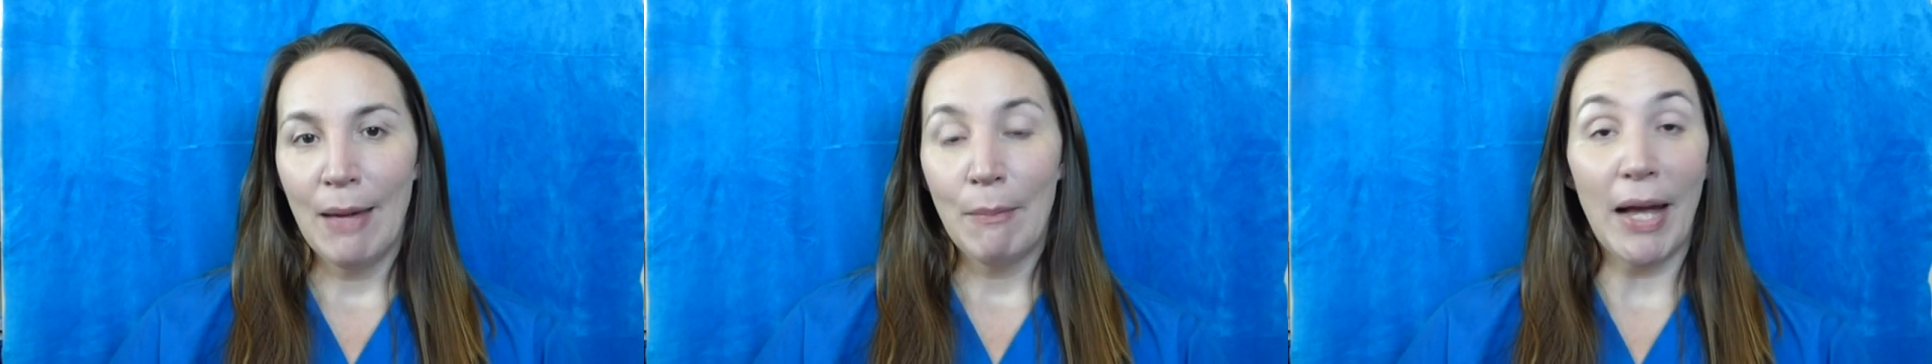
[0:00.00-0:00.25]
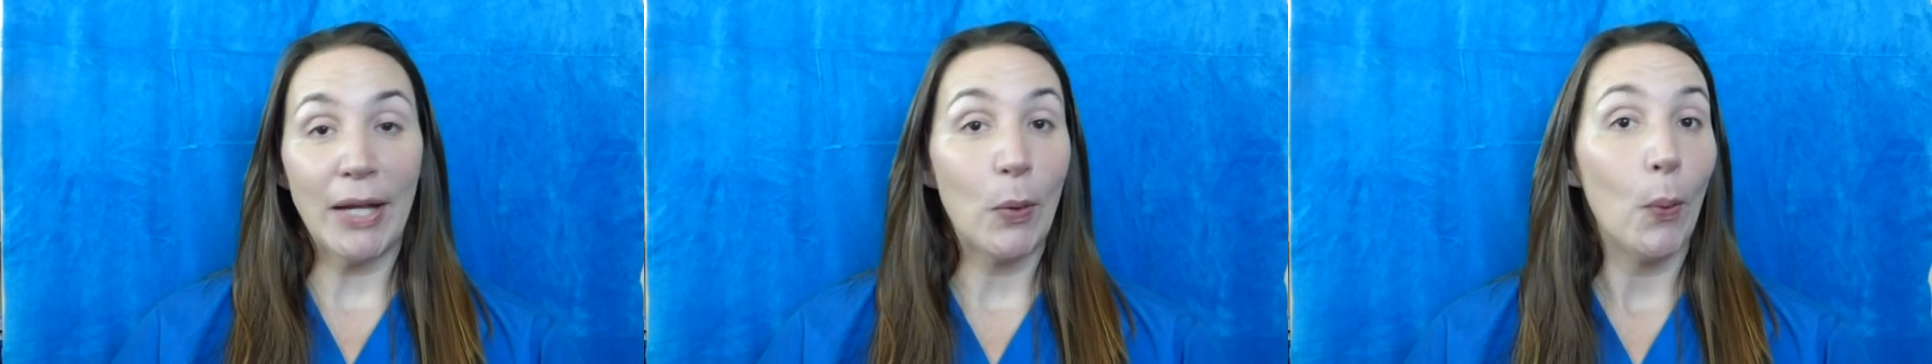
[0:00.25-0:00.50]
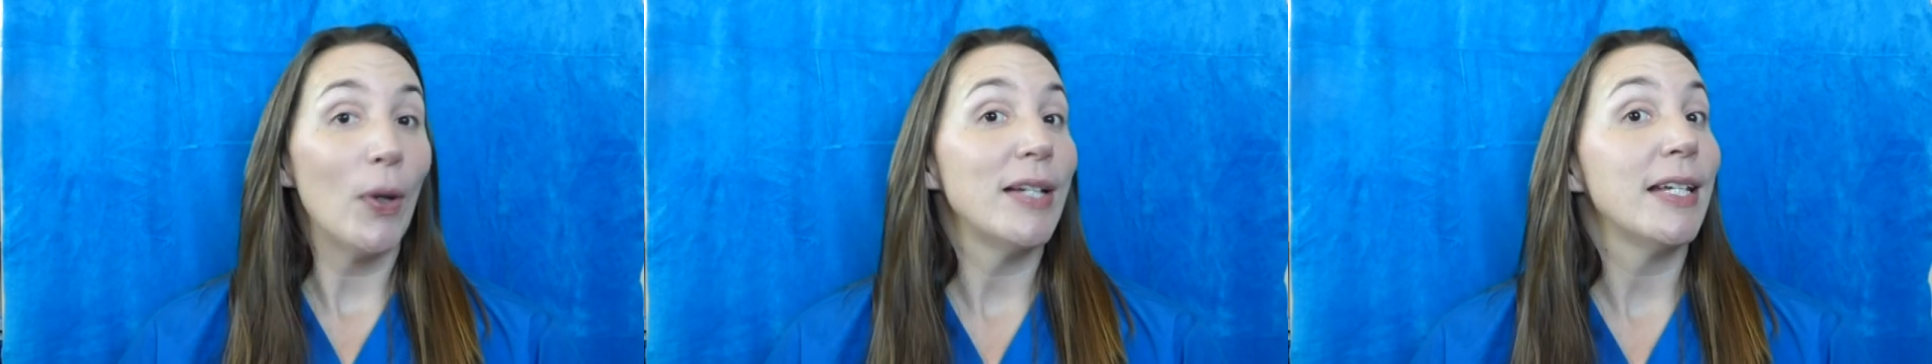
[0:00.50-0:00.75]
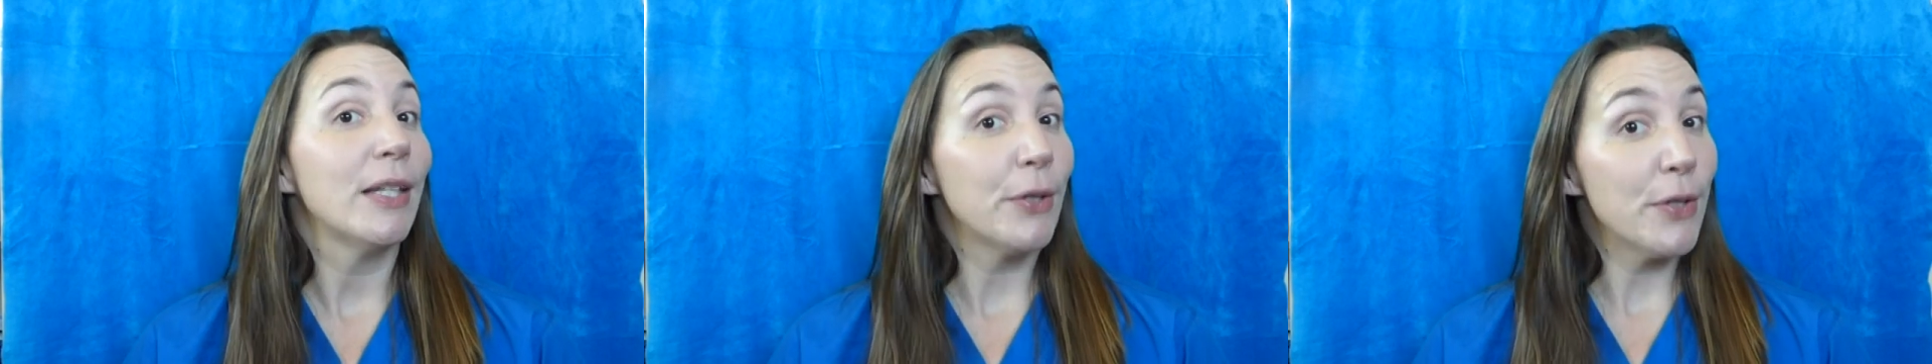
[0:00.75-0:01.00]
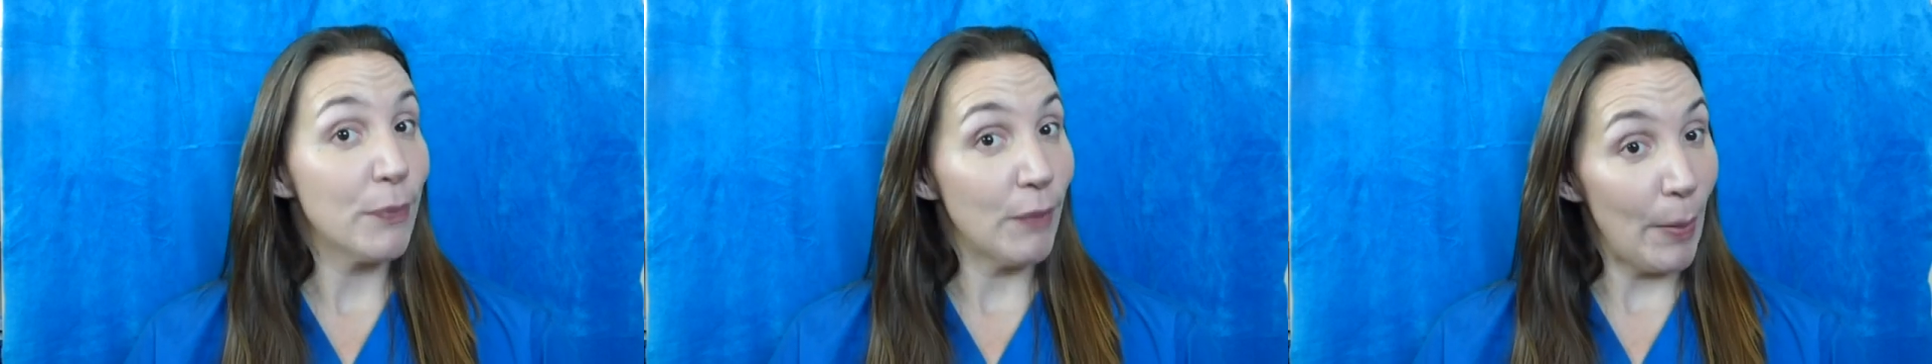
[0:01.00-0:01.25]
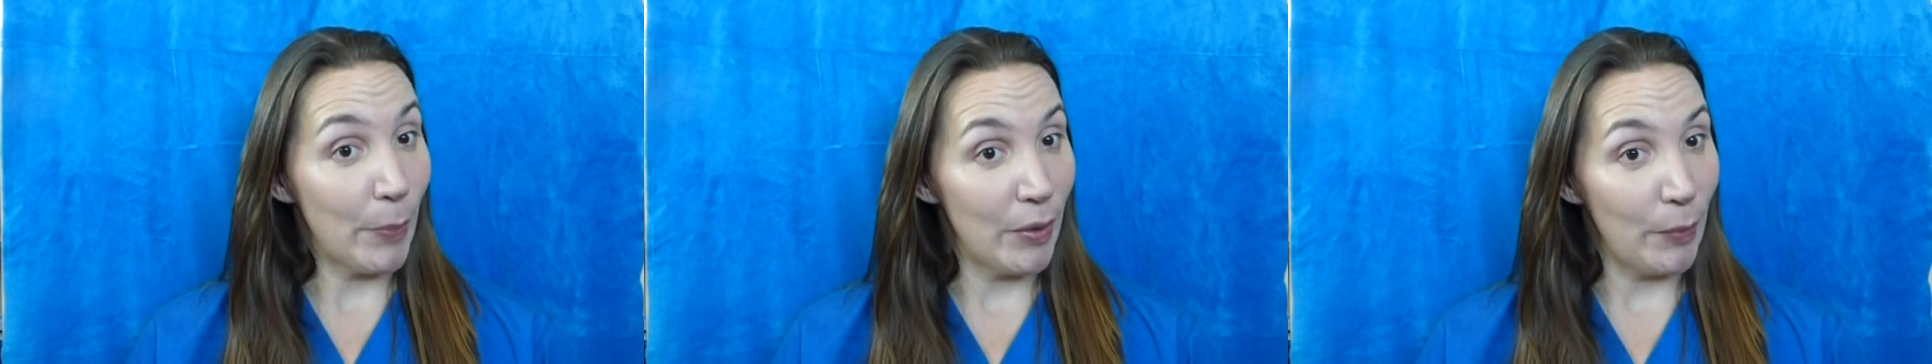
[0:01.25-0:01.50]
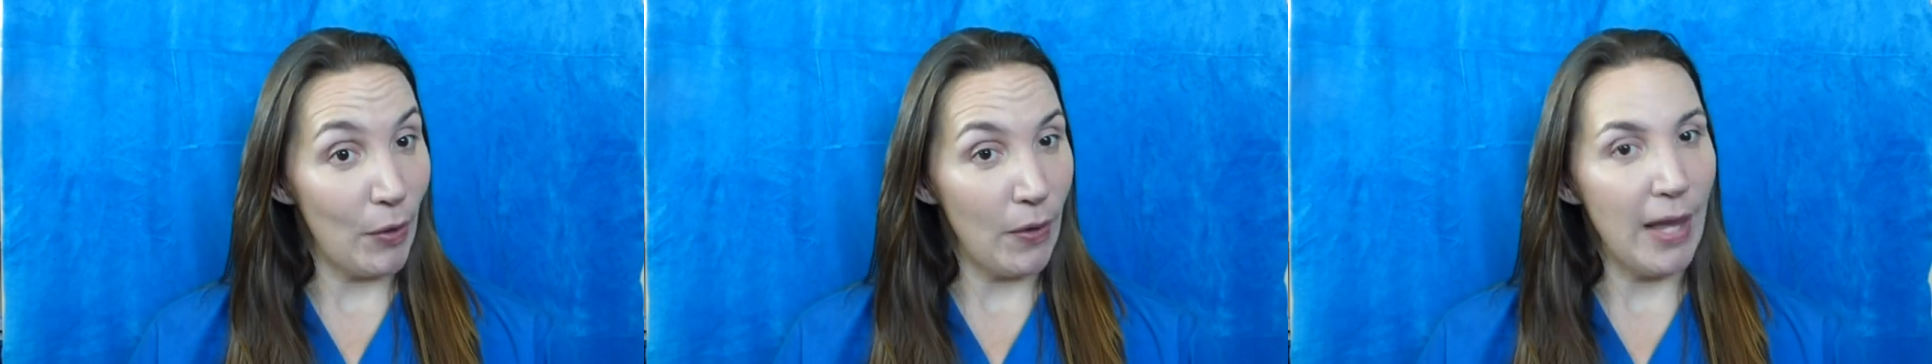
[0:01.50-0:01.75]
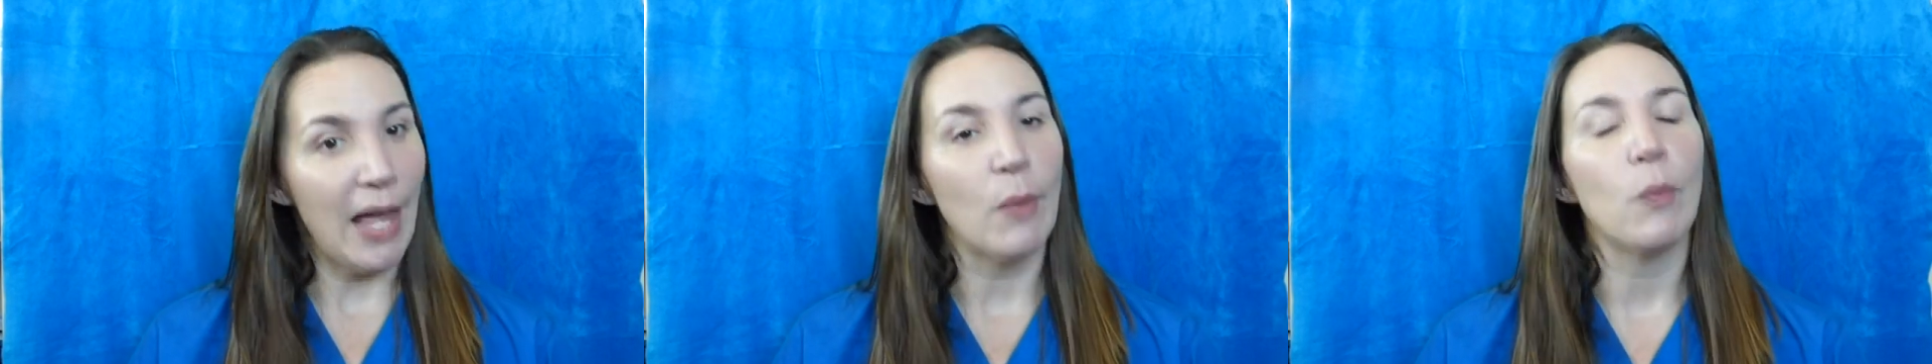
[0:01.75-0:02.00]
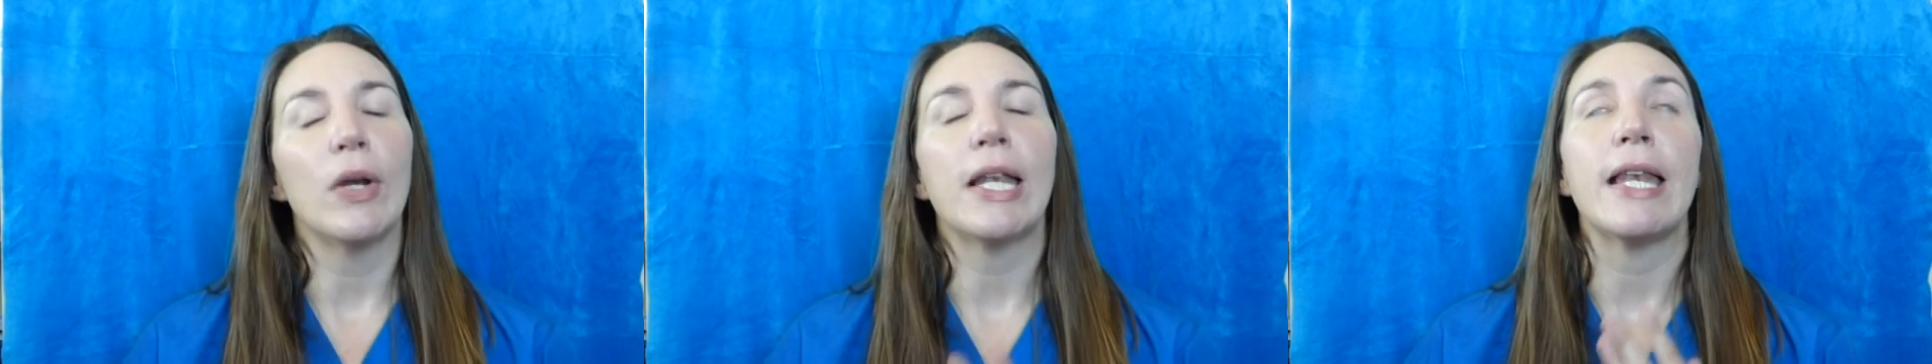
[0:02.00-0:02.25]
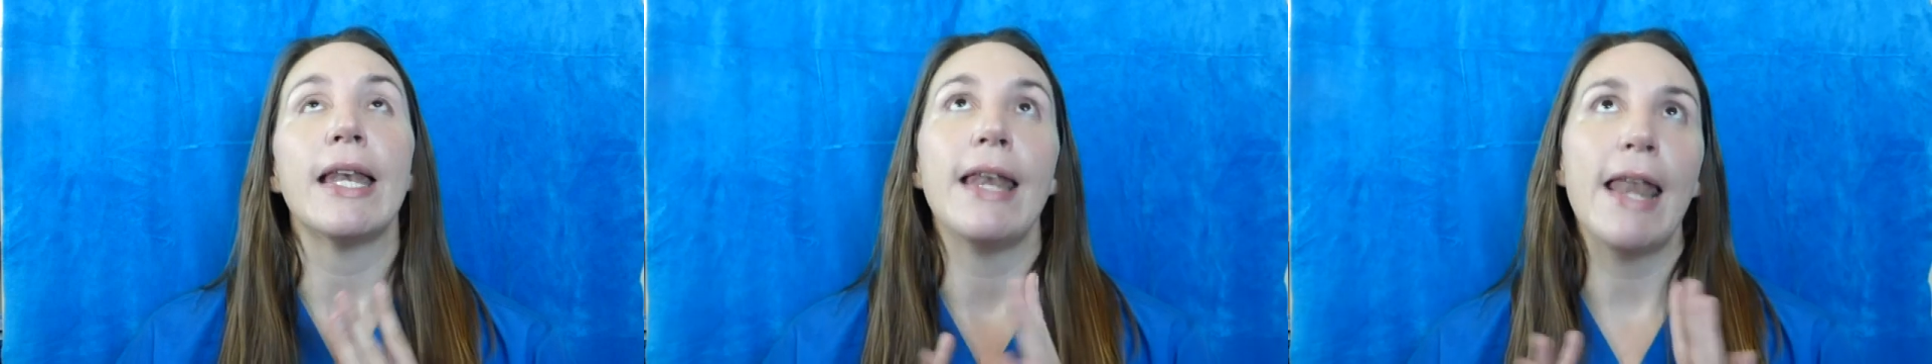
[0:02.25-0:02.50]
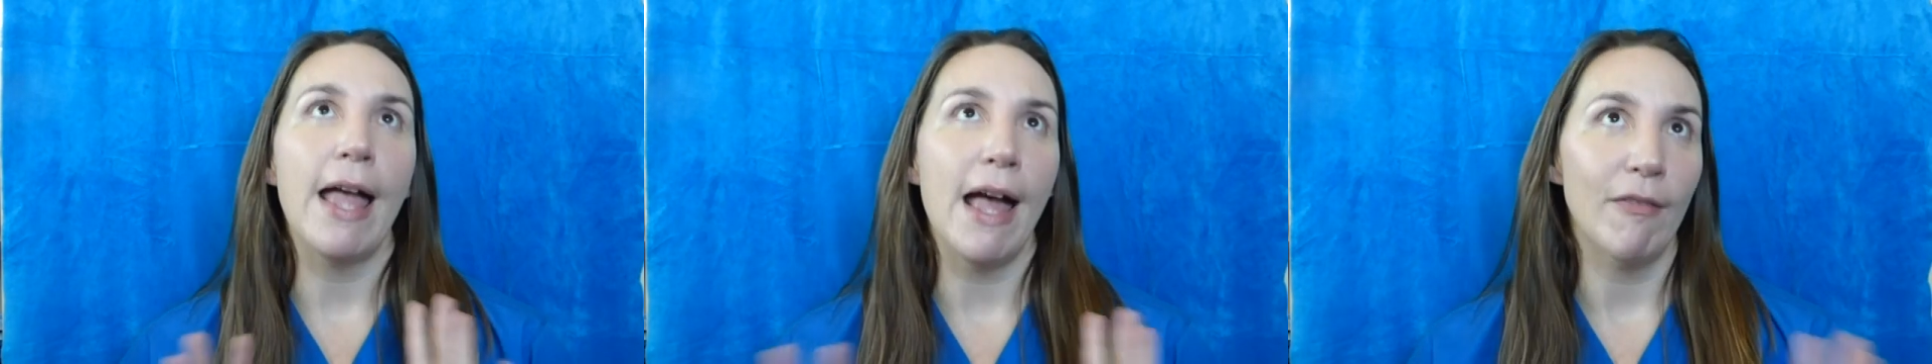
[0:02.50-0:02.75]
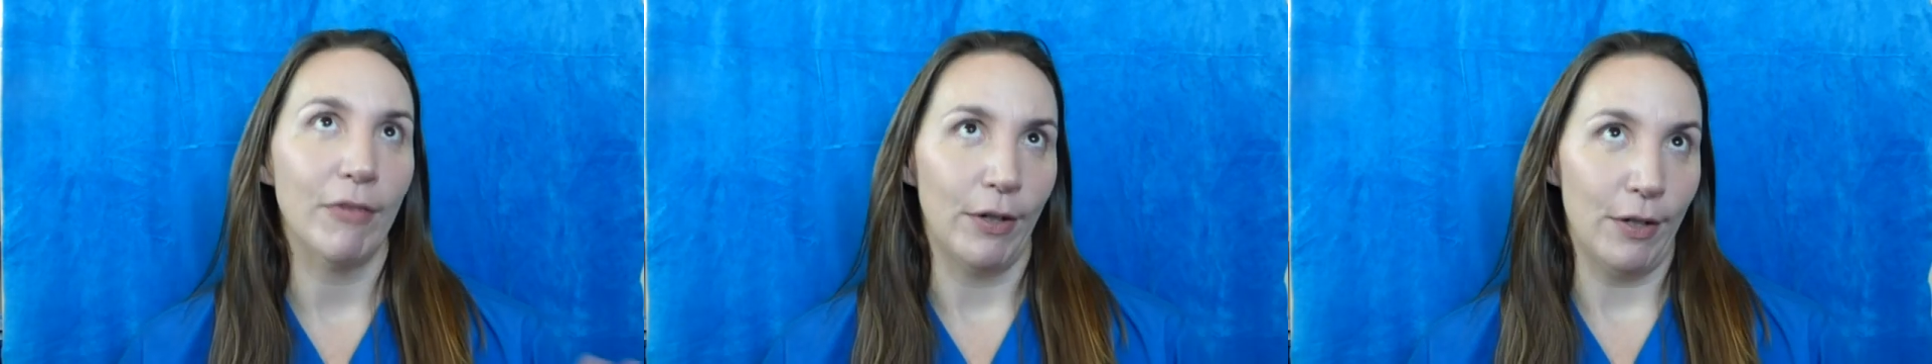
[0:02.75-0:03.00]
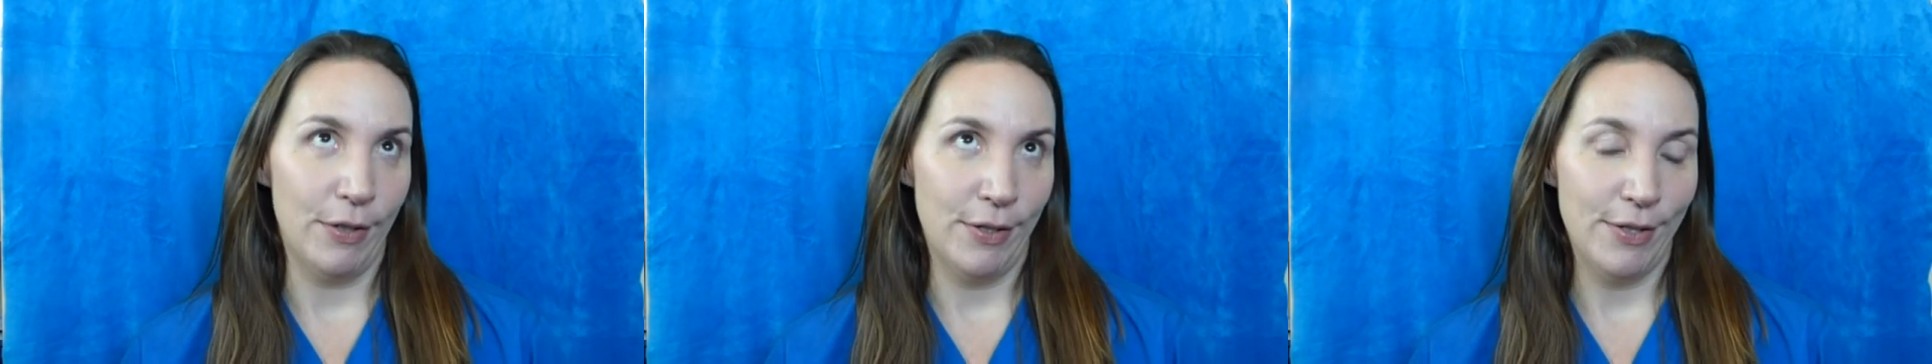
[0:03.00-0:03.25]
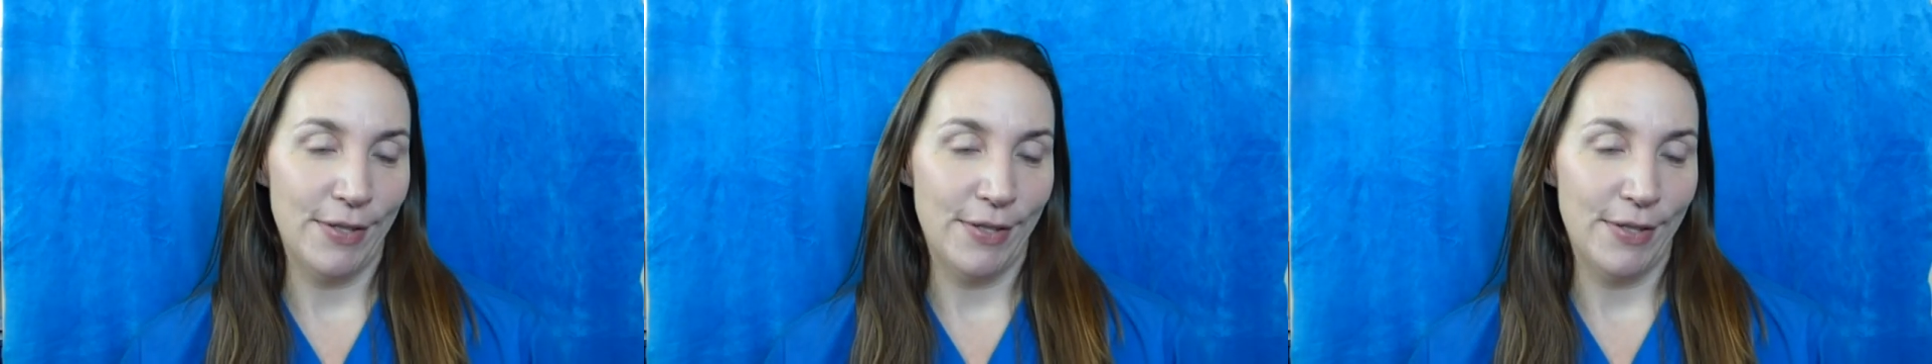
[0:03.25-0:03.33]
my koi dealer is reputable and would never